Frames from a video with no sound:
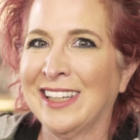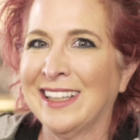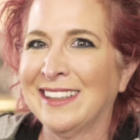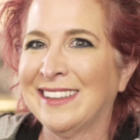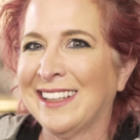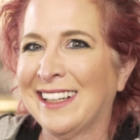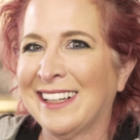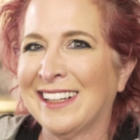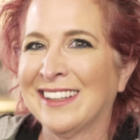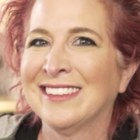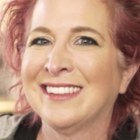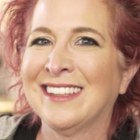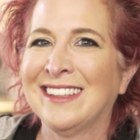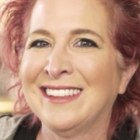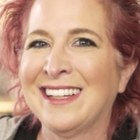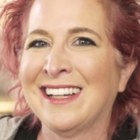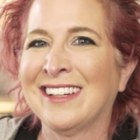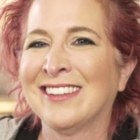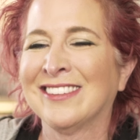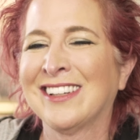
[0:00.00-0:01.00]
get there,
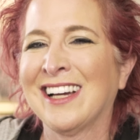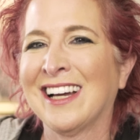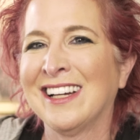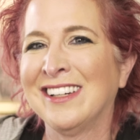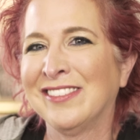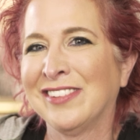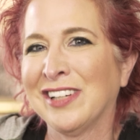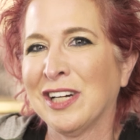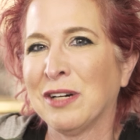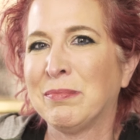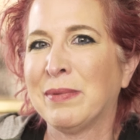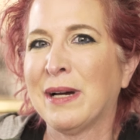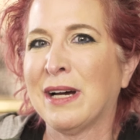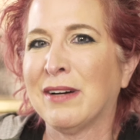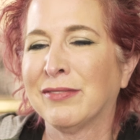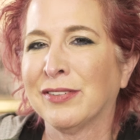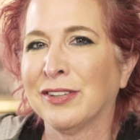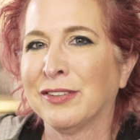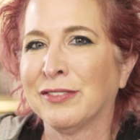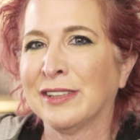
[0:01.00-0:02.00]
then that'll kind of help
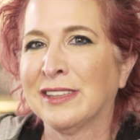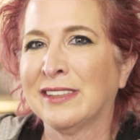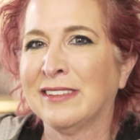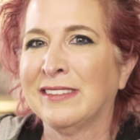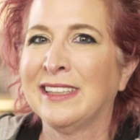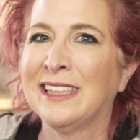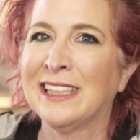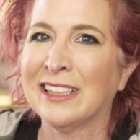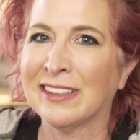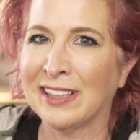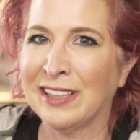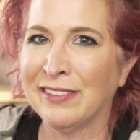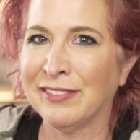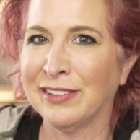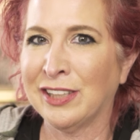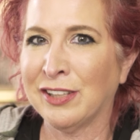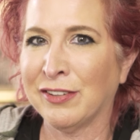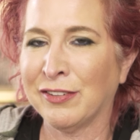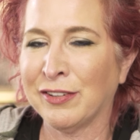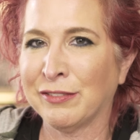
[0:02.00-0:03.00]
out for the rest of the year.
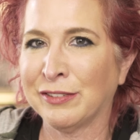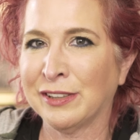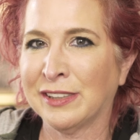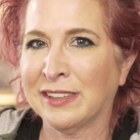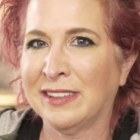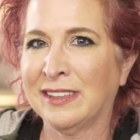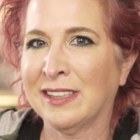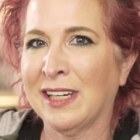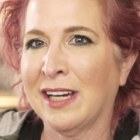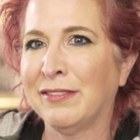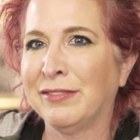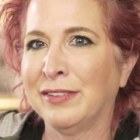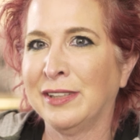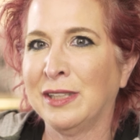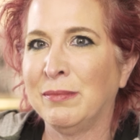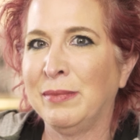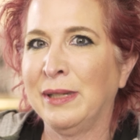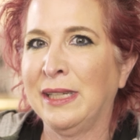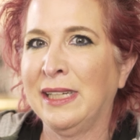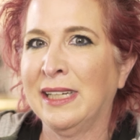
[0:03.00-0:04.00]
Even though it was tough in
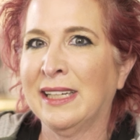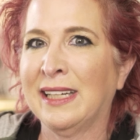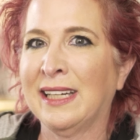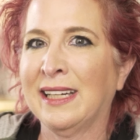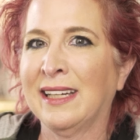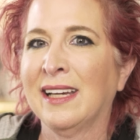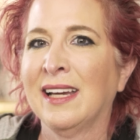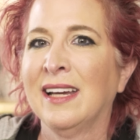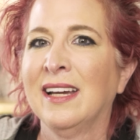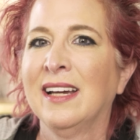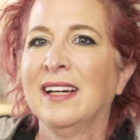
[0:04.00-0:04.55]
the beginning,